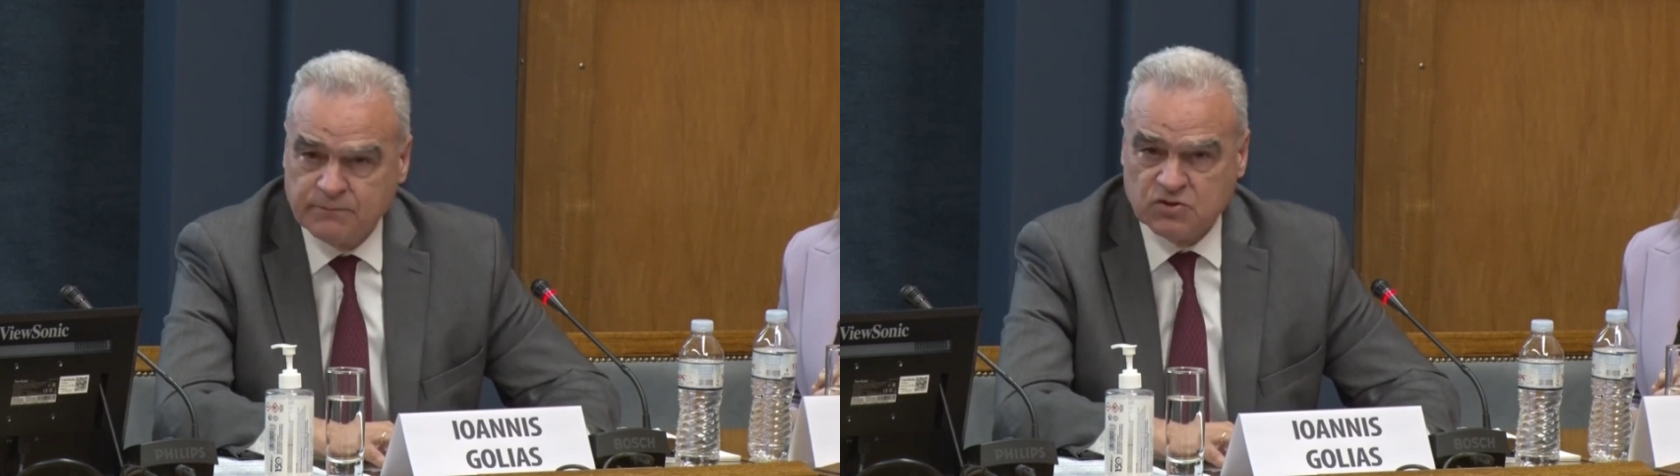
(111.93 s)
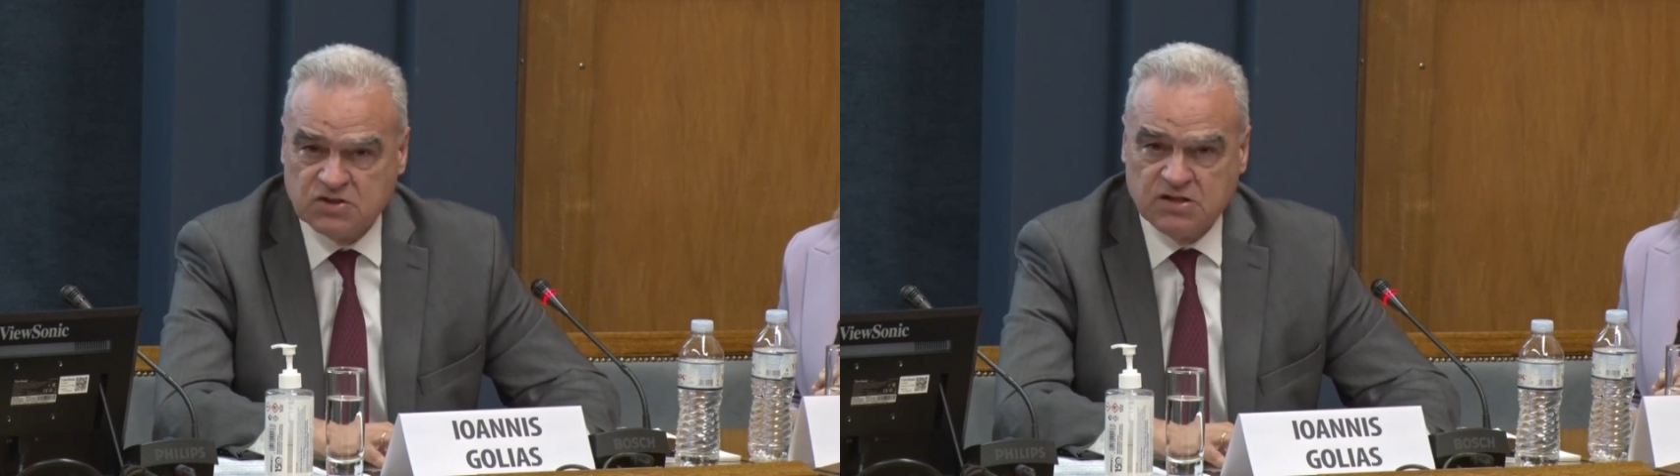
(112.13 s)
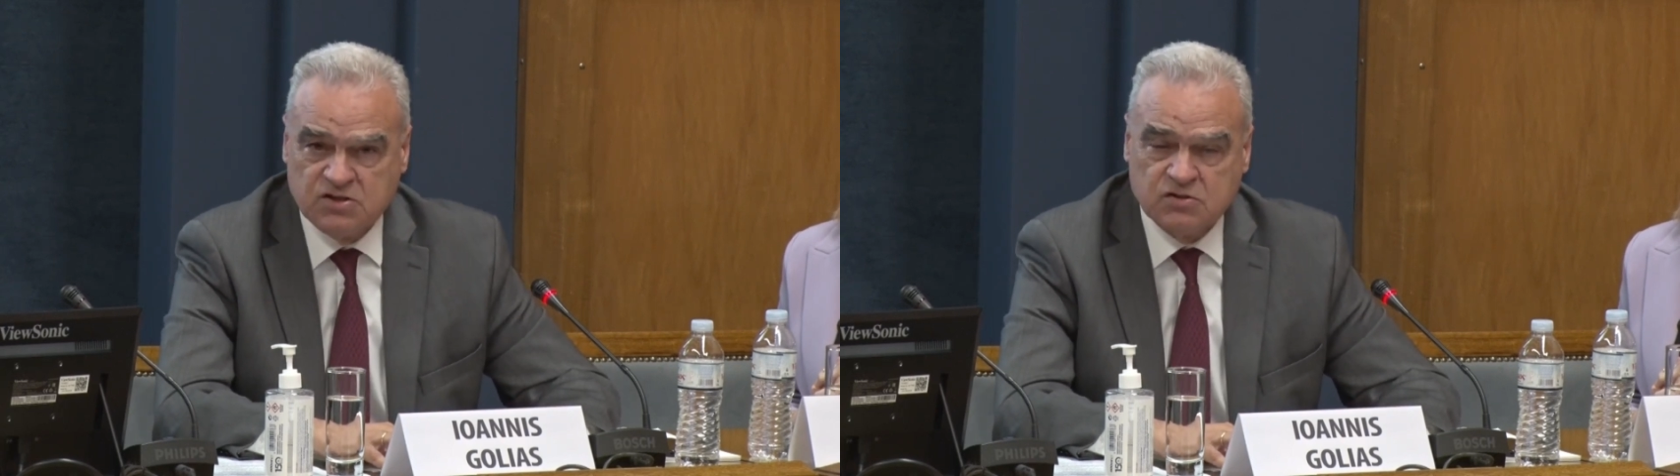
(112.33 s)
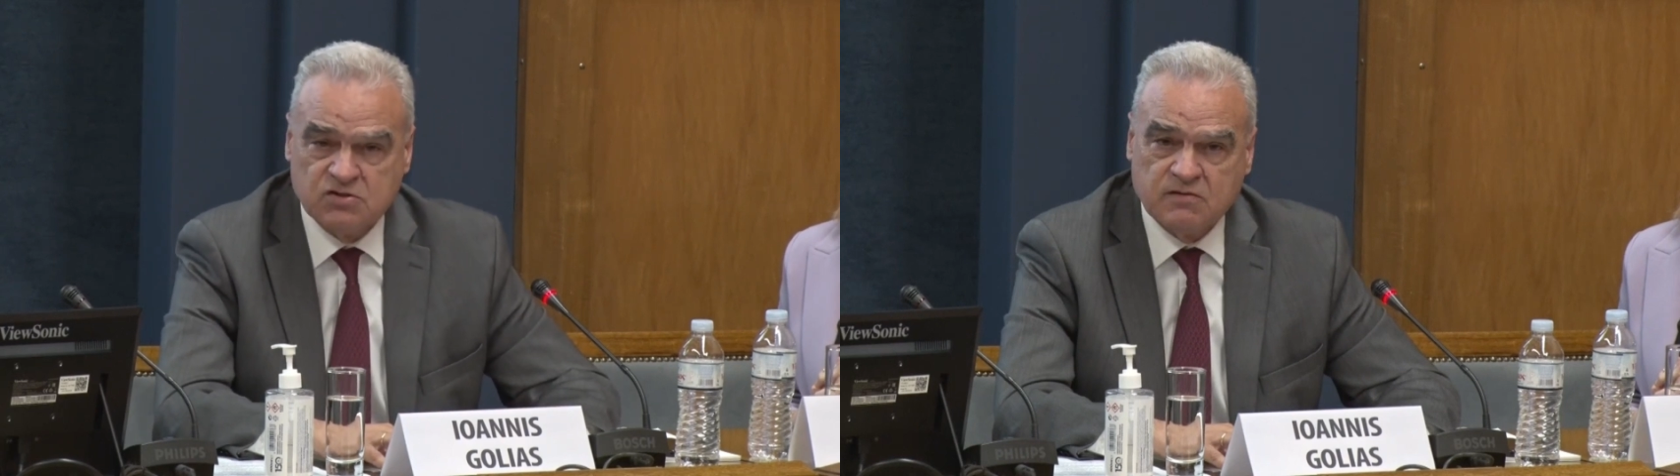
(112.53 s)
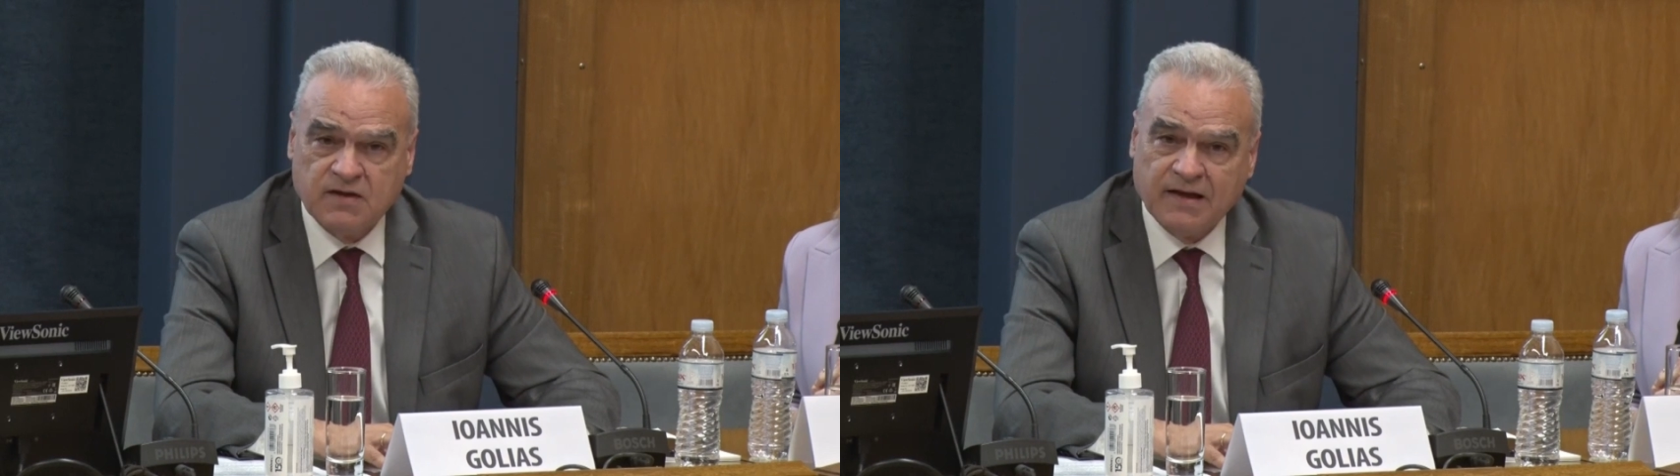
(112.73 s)

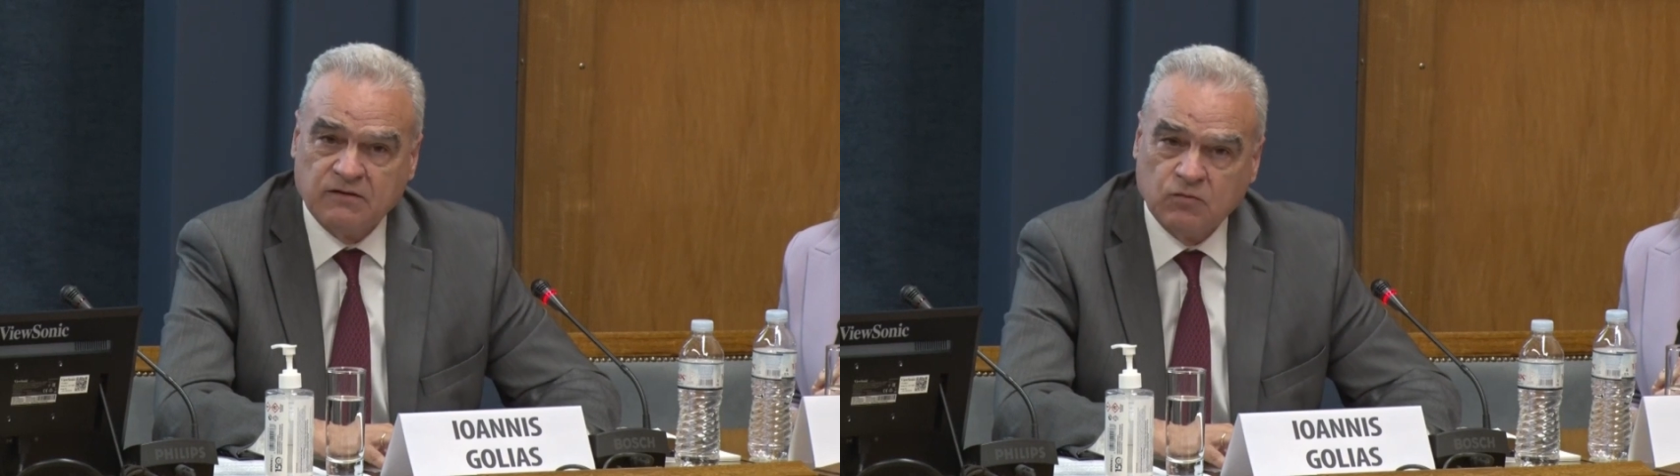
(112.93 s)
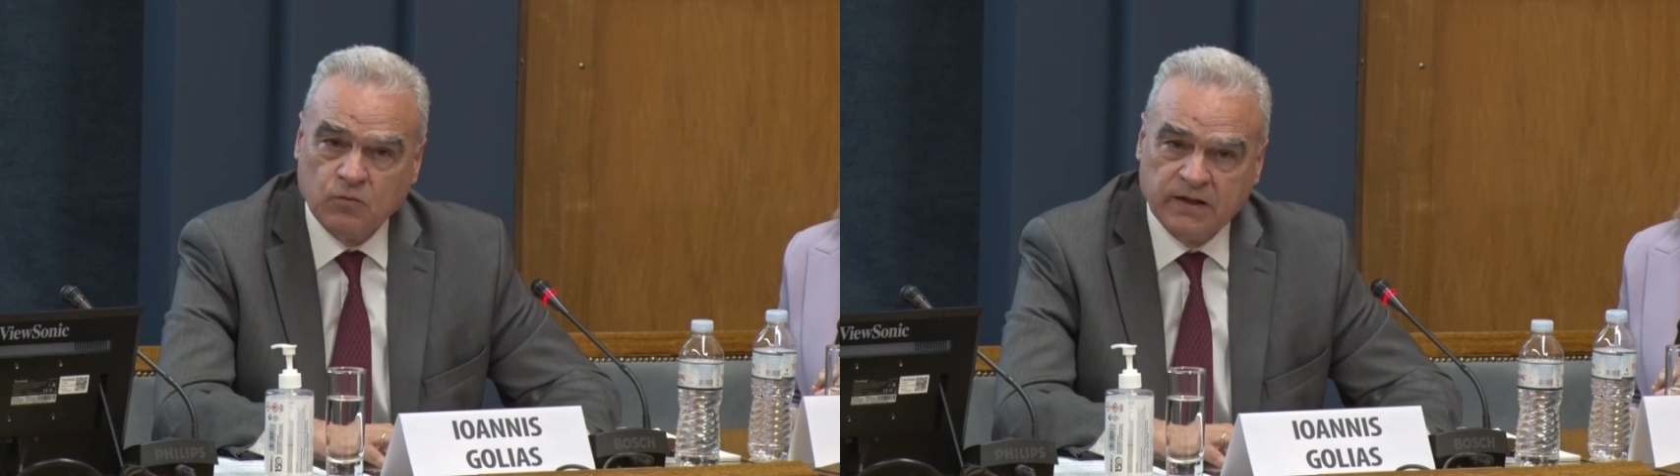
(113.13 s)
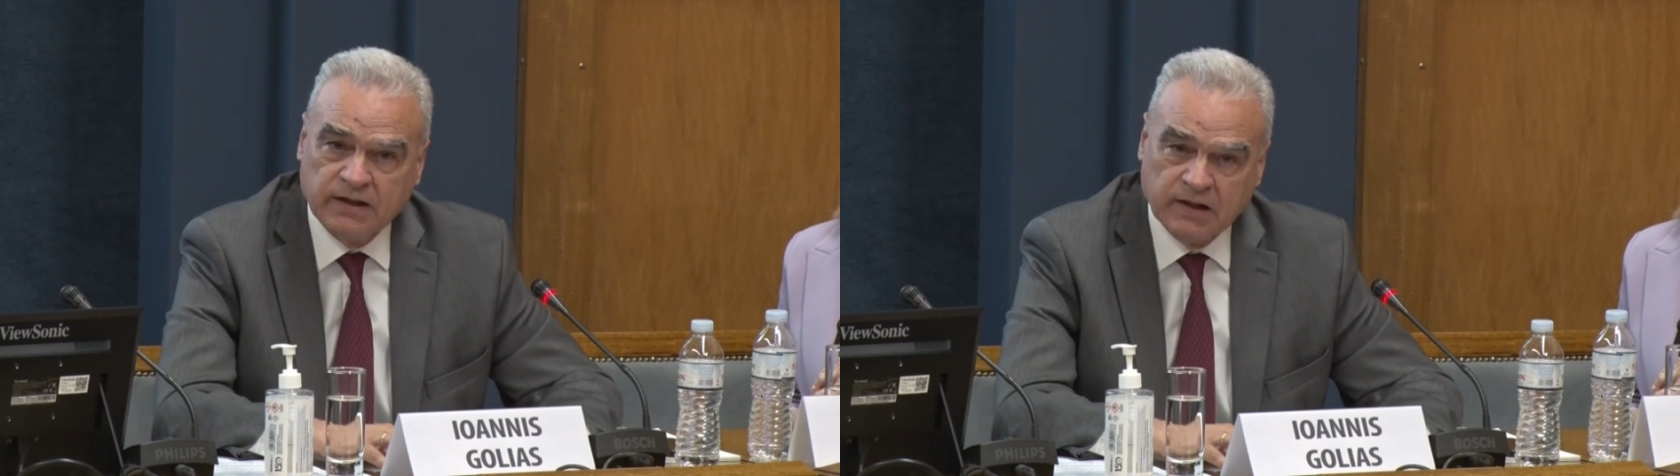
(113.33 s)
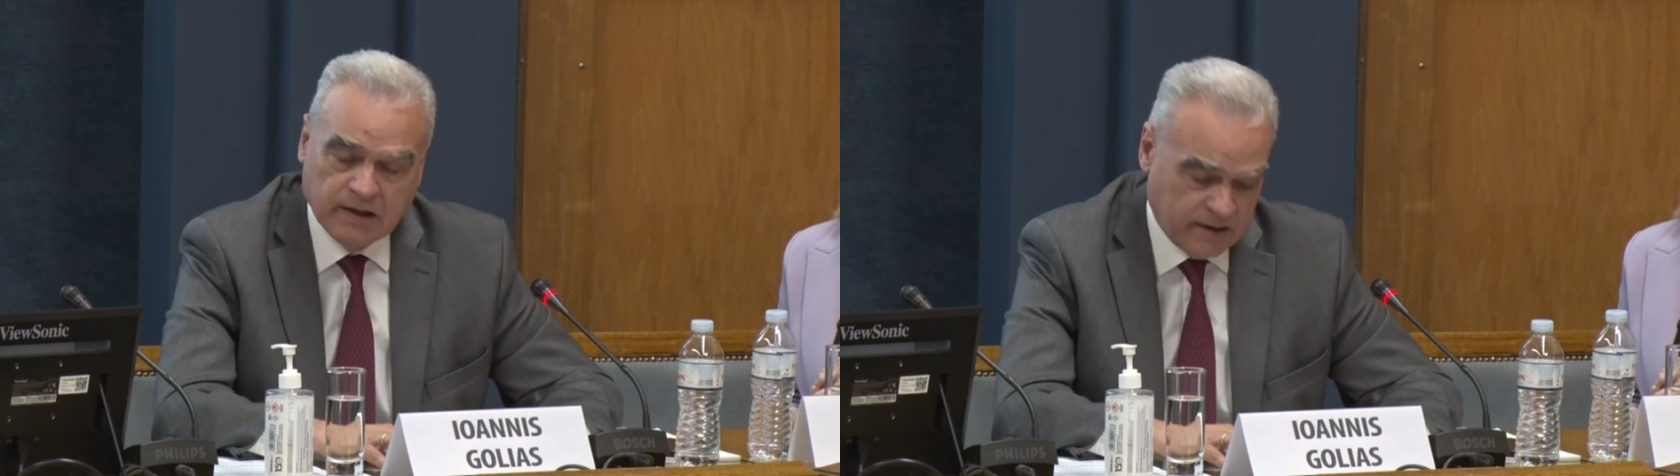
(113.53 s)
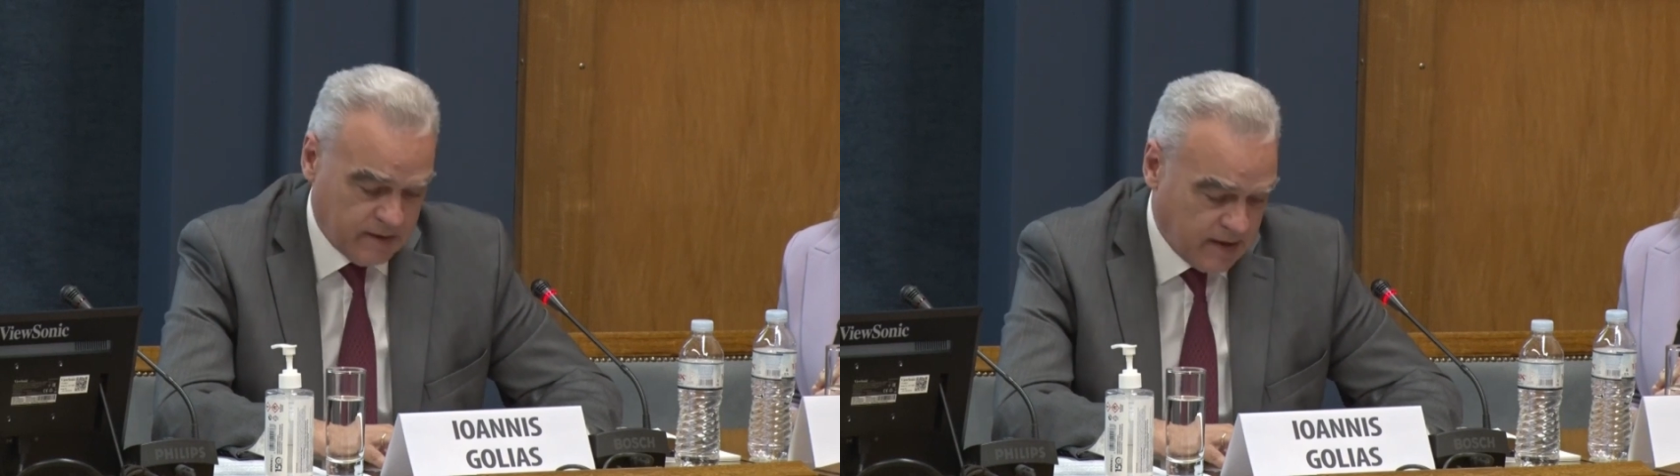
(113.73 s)
procedures that will